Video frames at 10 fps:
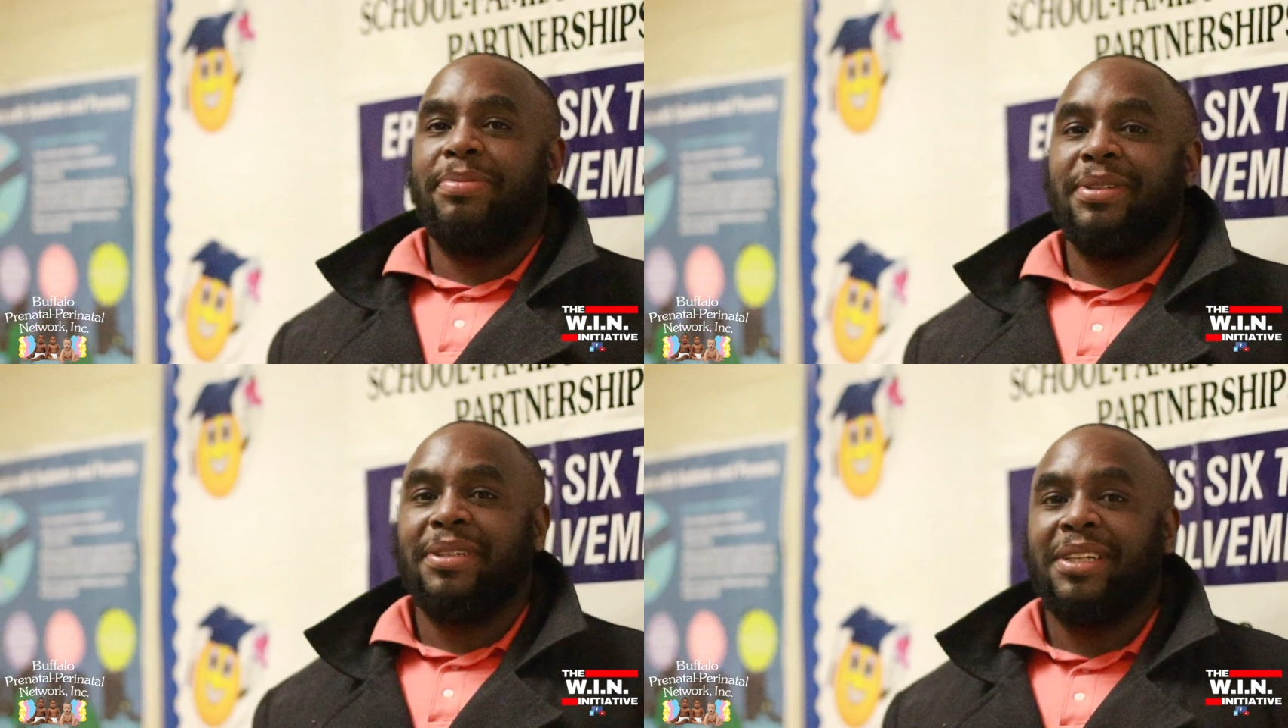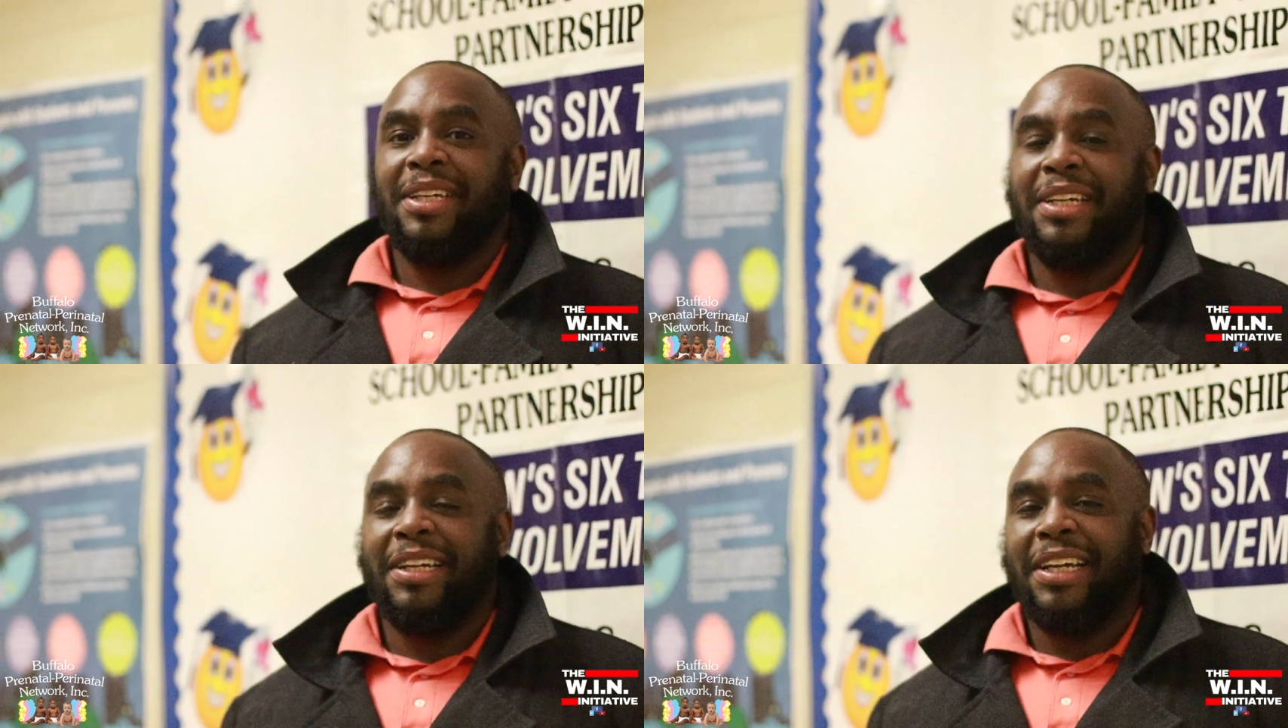
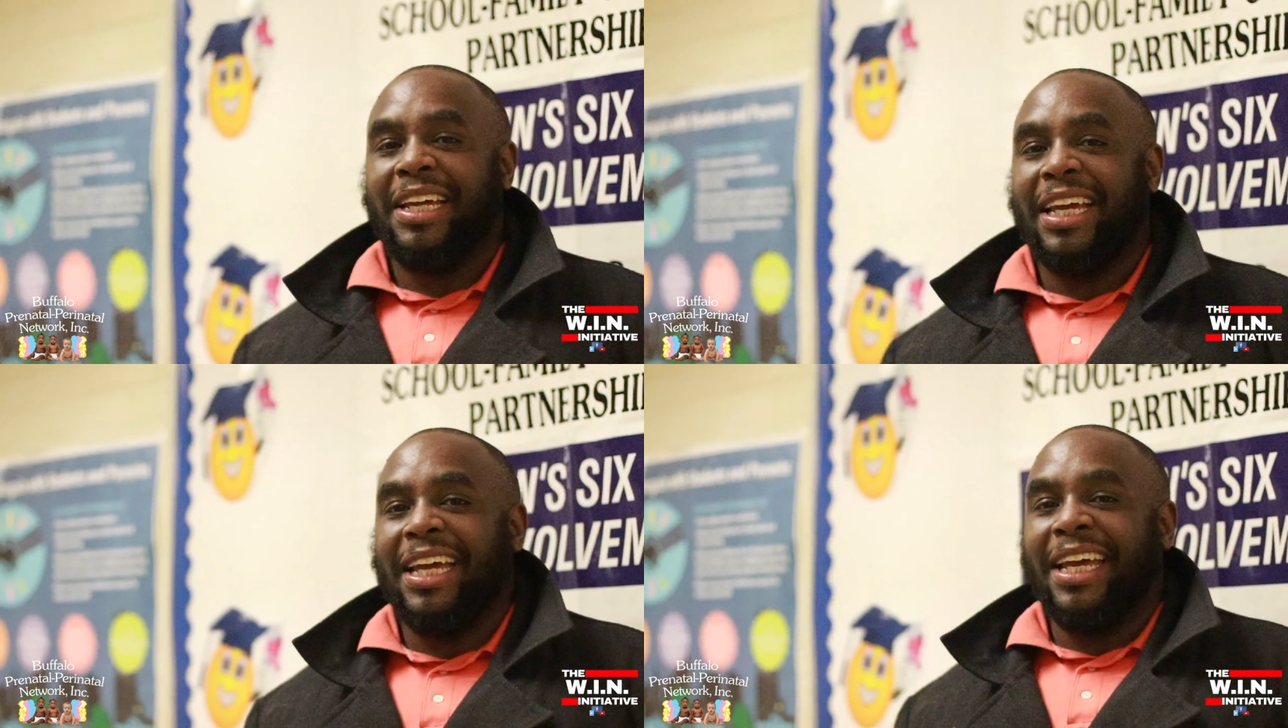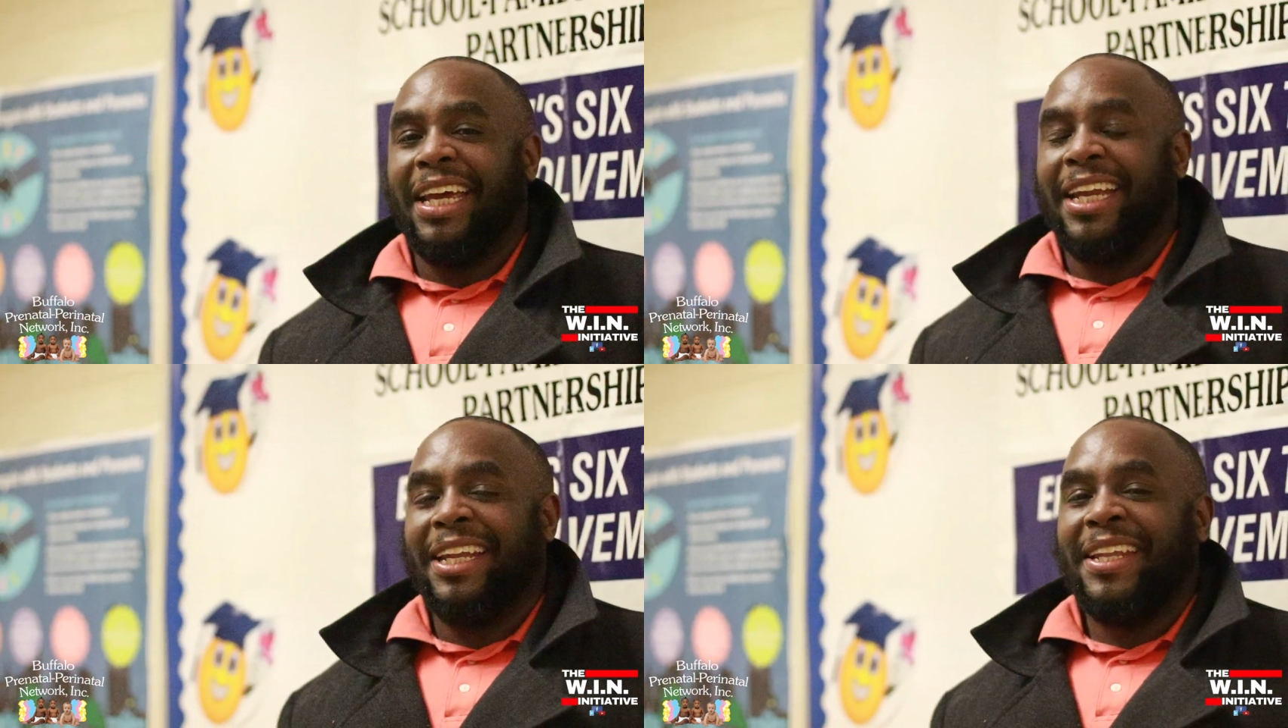
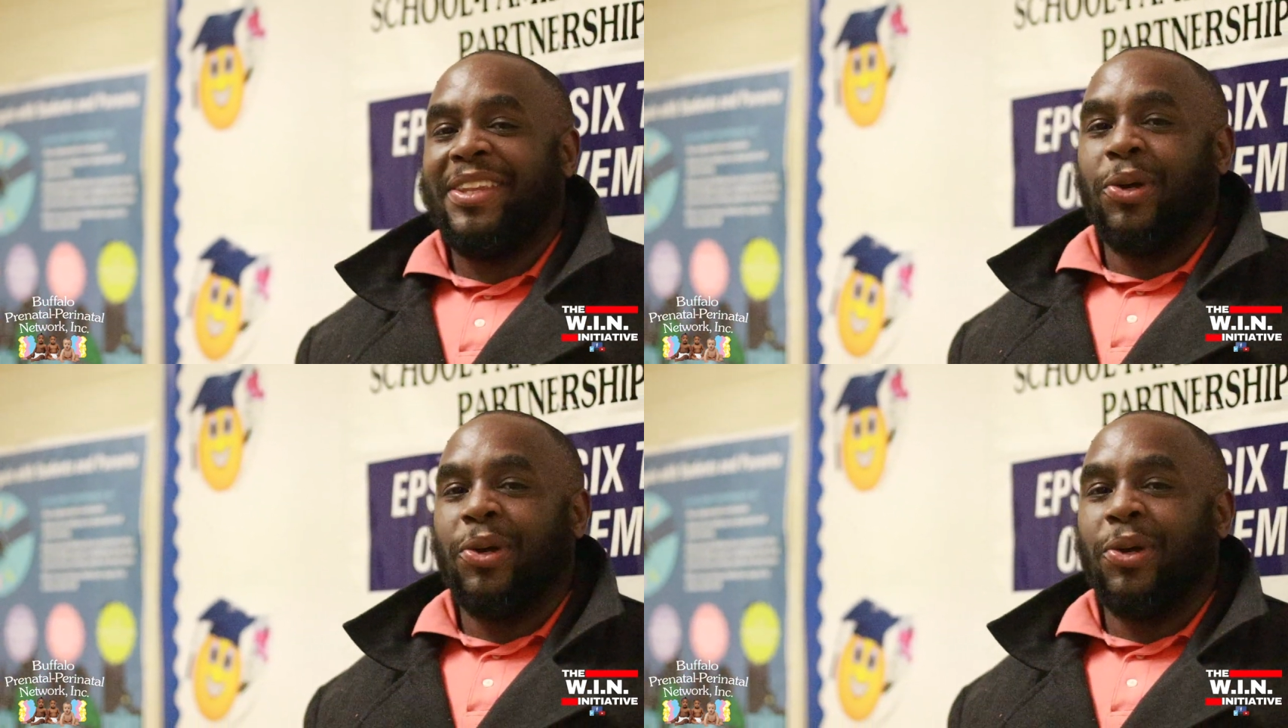and